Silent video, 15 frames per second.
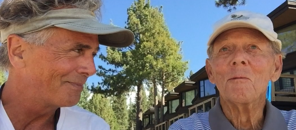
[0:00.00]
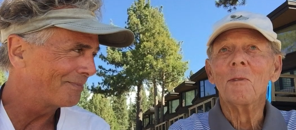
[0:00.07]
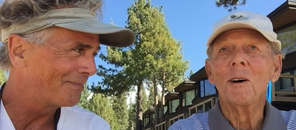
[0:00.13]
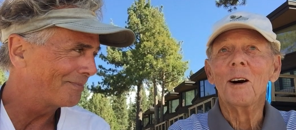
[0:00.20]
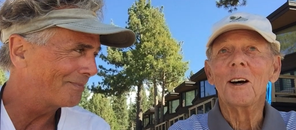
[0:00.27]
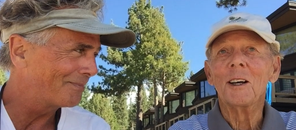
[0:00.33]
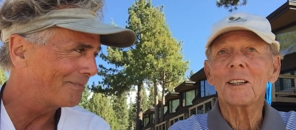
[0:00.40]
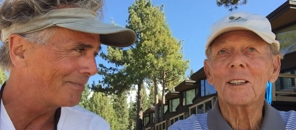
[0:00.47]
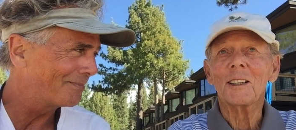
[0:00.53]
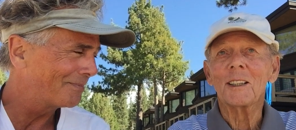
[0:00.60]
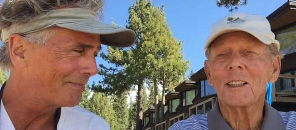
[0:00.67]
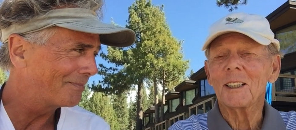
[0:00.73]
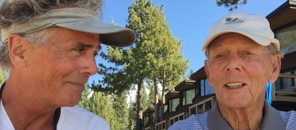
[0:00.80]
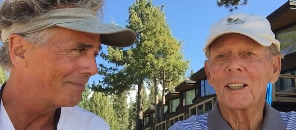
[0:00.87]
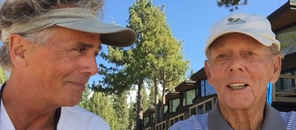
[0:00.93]
Speaker 1: But
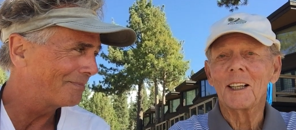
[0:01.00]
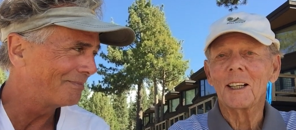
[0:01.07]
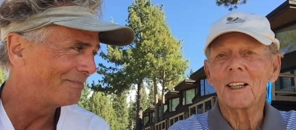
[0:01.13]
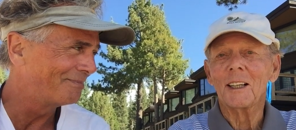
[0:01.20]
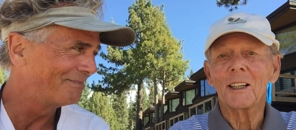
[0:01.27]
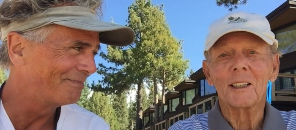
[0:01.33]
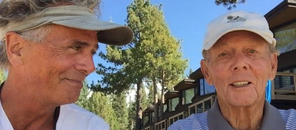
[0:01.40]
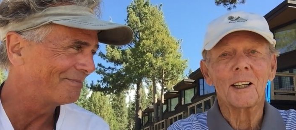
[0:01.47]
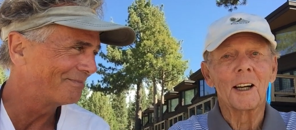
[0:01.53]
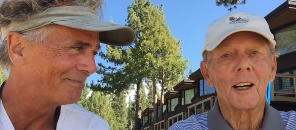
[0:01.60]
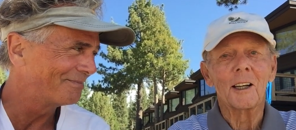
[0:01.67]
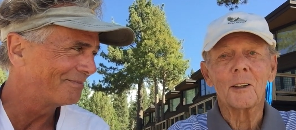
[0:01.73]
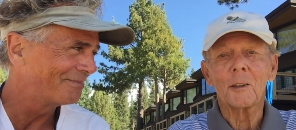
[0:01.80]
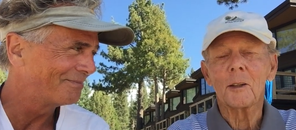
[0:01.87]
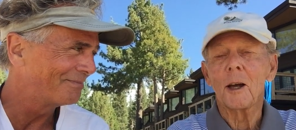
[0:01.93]
uh,
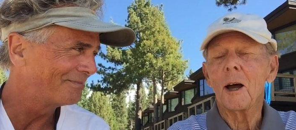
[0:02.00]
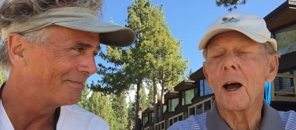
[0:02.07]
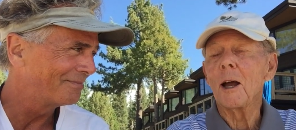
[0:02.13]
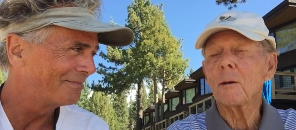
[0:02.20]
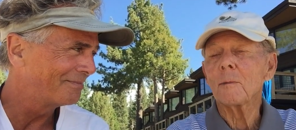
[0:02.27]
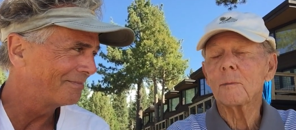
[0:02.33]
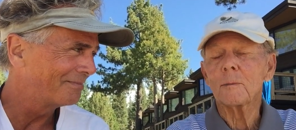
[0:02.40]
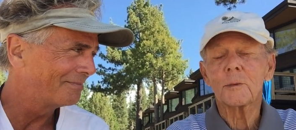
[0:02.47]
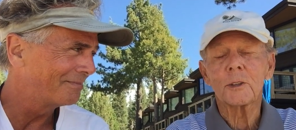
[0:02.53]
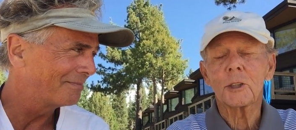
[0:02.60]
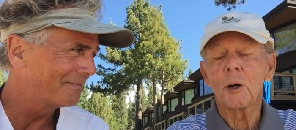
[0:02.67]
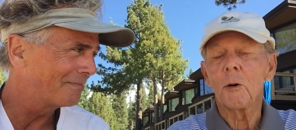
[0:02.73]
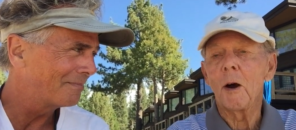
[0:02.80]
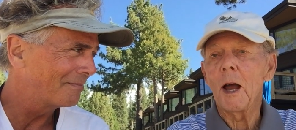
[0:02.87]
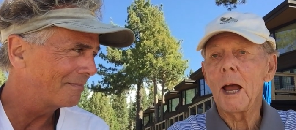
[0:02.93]
I'm
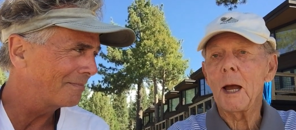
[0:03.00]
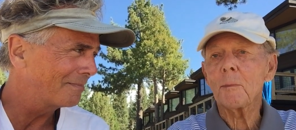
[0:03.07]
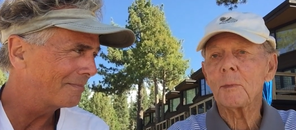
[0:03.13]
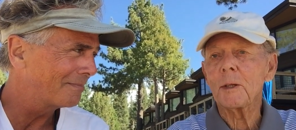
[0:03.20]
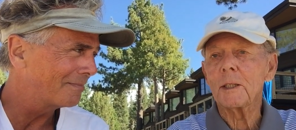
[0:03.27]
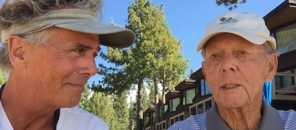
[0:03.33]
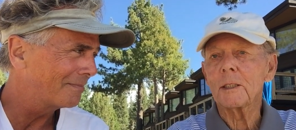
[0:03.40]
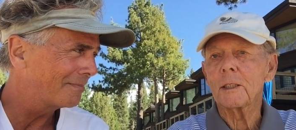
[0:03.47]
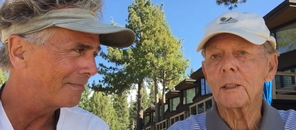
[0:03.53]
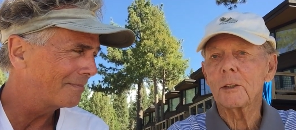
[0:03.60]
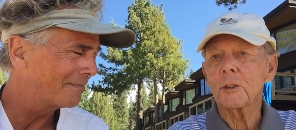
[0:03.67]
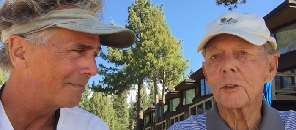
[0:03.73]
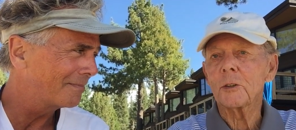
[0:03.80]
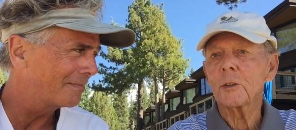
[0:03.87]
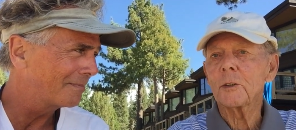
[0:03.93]
so happy
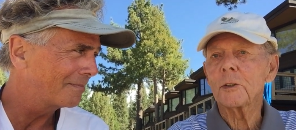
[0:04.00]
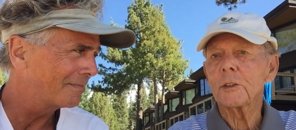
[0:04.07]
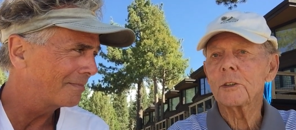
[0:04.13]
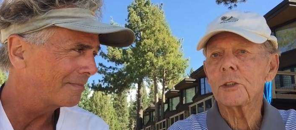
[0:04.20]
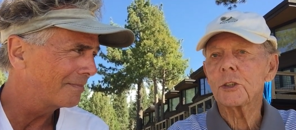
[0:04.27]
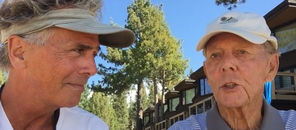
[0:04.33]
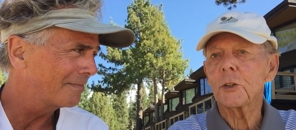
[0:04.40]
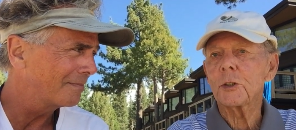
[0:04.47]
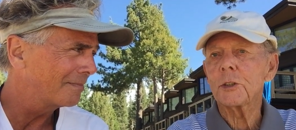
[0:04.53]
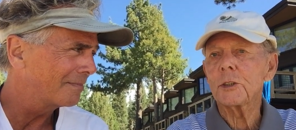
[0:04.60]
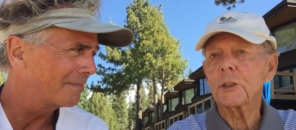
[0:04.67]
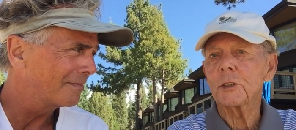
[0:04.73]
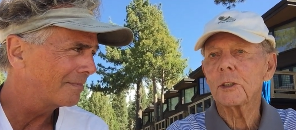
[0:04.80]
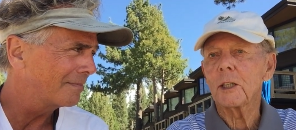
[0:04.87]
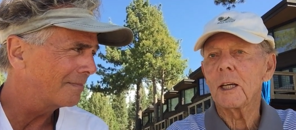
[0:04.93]
that you're
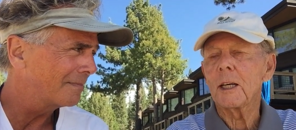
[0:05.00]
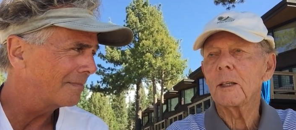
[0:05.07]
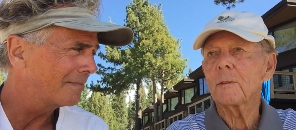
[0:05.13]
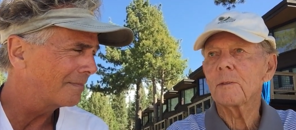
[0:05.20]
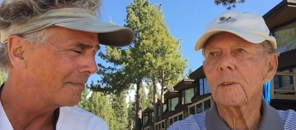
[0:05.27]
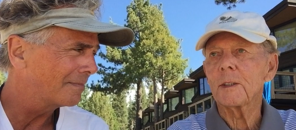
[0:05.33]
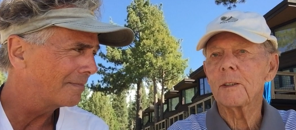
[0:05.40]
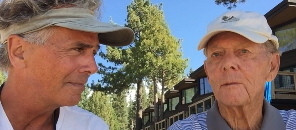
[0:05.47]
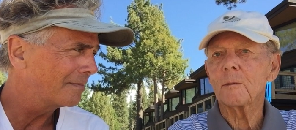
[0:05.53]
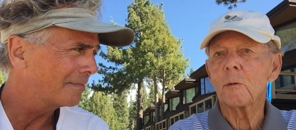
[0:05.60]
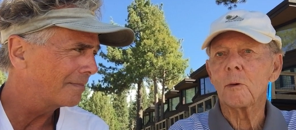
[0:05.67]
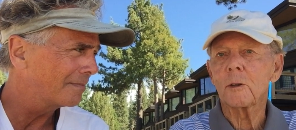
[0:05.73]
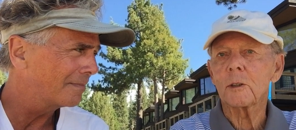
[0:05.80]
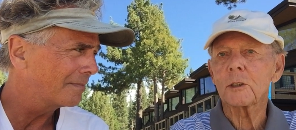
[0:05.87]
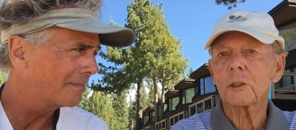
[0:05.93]
enjoying your life and
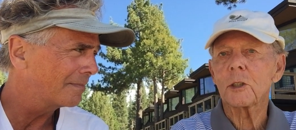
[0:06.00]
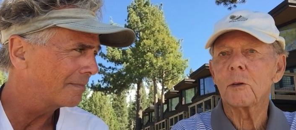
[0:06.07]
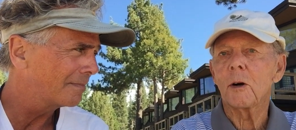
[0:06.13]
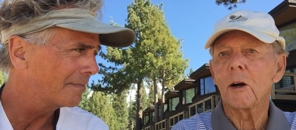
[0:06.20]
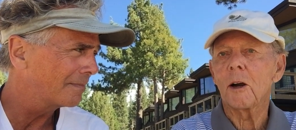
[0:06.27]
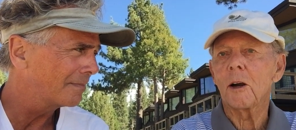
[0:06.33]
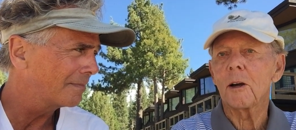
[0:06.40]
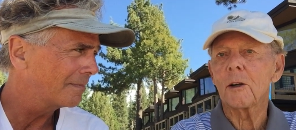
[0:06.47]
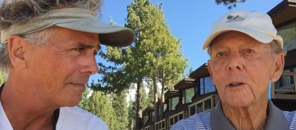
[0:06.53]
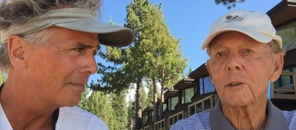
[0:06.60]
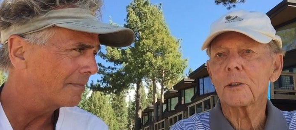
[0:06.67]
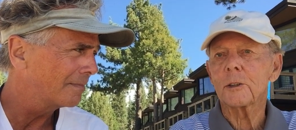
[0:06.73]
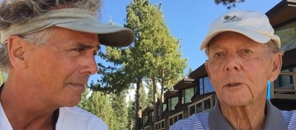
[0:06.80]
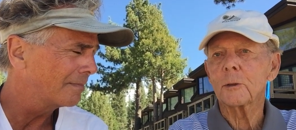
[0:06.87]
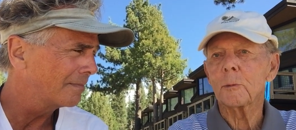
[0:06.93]
worked so
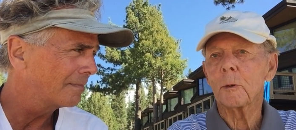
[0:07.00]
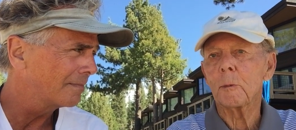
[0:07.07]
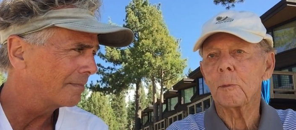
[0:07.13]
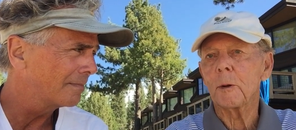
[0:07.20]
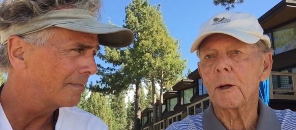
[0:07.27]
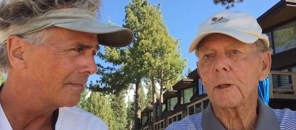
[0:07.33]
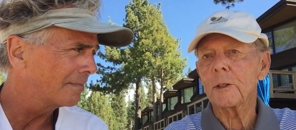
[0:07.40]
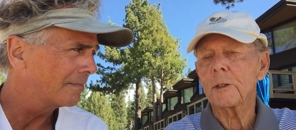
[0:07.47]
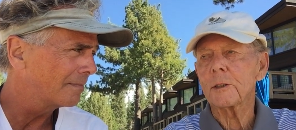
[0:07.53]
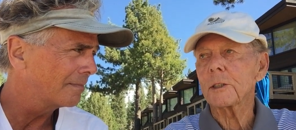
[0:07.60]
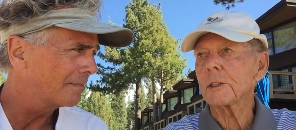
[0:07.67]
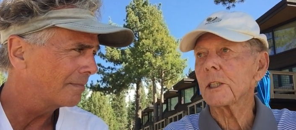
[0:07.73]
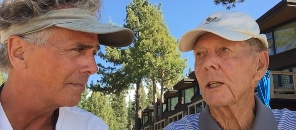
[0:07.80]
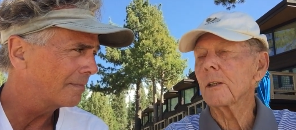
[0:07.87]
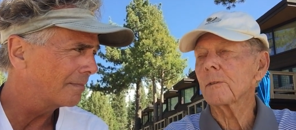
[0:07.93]
hard to prepare
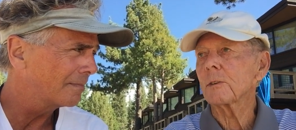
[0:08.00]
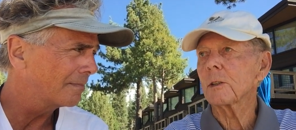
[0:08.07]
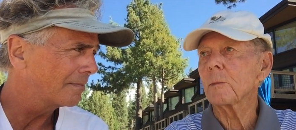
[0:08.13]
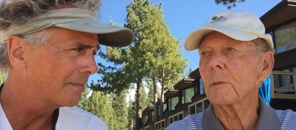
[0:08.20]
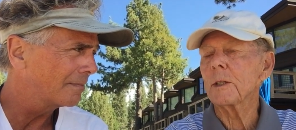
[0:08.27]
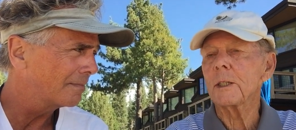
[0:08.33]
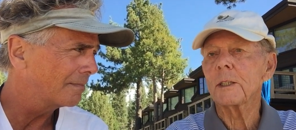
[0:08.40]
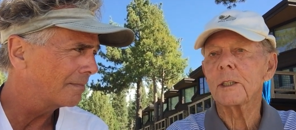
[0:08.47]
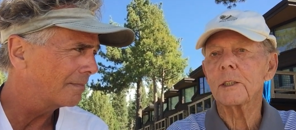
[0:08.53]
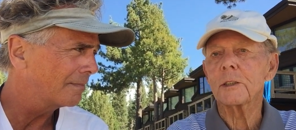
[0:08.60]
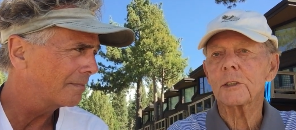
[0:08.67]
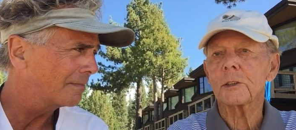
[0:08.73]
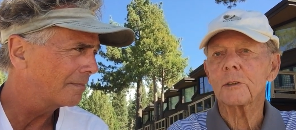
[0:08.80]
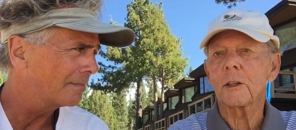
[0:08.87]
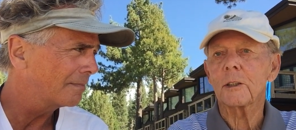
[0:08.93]
yourself to be an
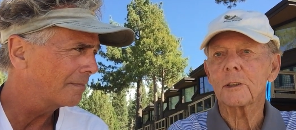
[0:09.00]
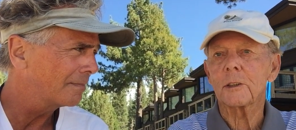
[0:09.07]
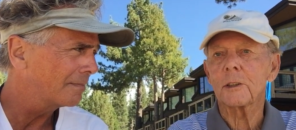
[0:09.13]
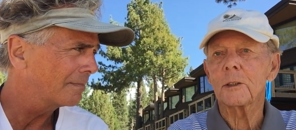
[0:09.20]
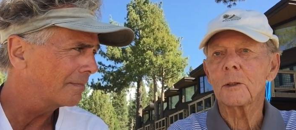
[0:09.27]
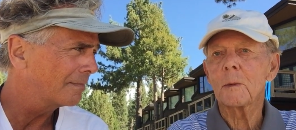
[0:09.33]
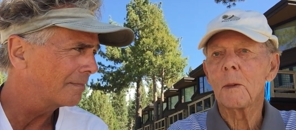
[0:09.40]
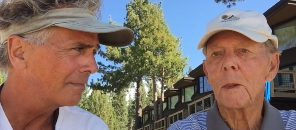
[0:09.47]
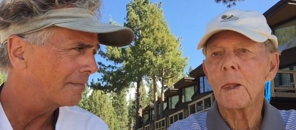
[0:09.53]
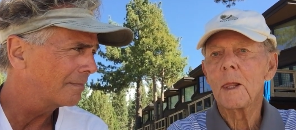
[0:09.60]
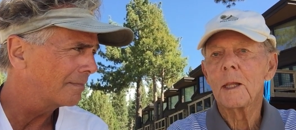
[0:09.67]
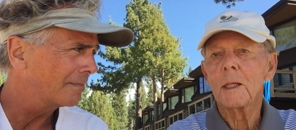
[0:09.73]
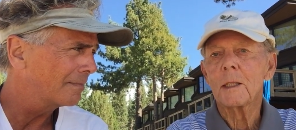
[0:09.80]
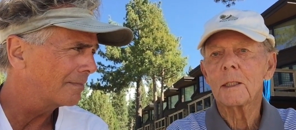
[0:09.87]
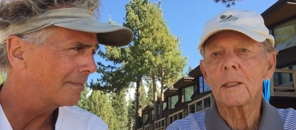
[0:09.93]
instructor
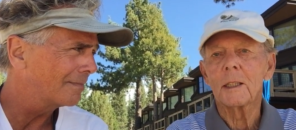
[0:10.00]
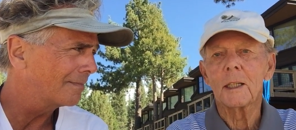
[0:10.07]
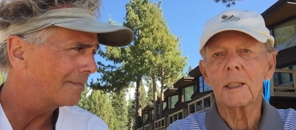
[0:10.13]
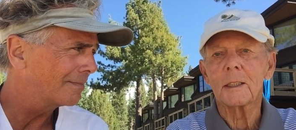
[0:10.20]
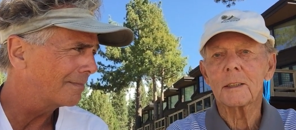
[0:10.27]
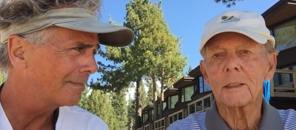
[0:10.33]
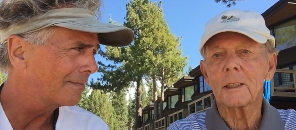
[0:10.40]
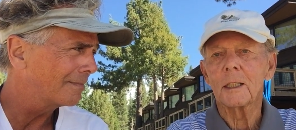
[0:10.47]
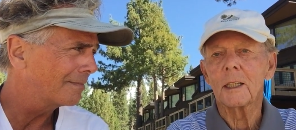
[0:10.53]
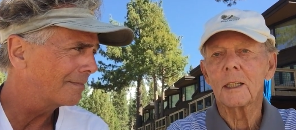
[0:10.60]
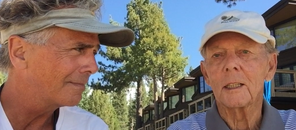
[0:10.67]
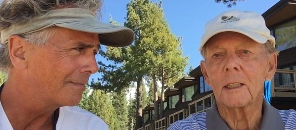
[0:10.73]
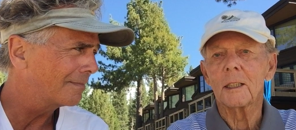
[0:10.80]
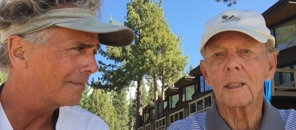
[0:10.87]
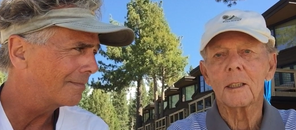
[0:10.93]
that
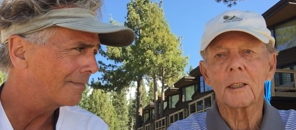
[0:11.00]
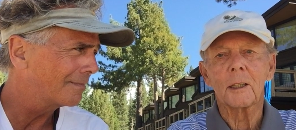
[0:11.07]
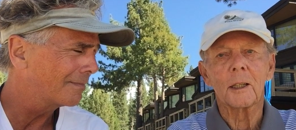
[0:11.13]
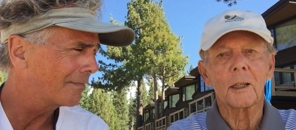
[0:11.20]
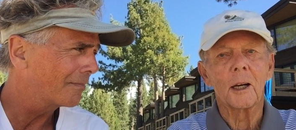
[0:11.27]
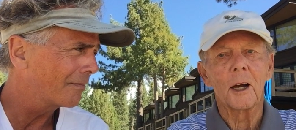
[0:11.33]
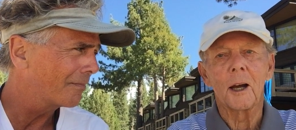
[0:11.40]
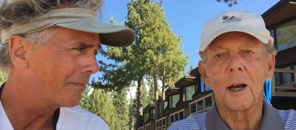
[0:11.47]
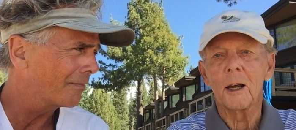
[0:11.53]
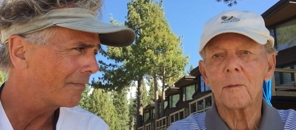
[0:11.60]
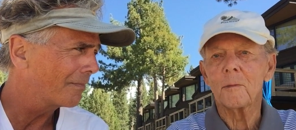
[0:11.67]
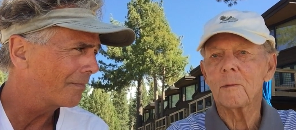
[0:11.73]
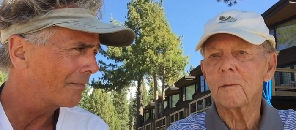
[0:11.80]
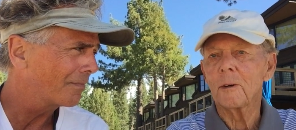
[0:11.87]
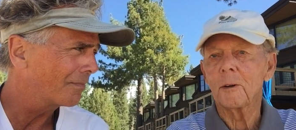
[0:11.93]
uh,
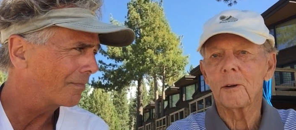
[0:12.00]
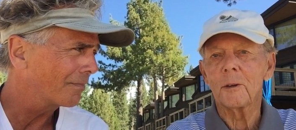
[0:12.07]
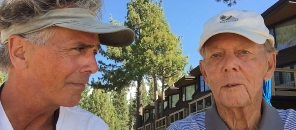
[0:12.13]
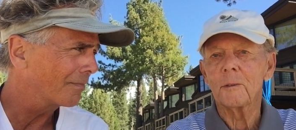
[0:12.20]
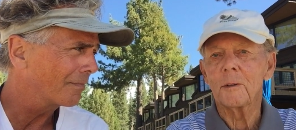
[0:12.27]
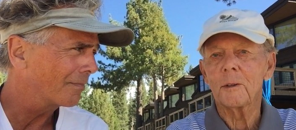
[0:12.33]
I'm very,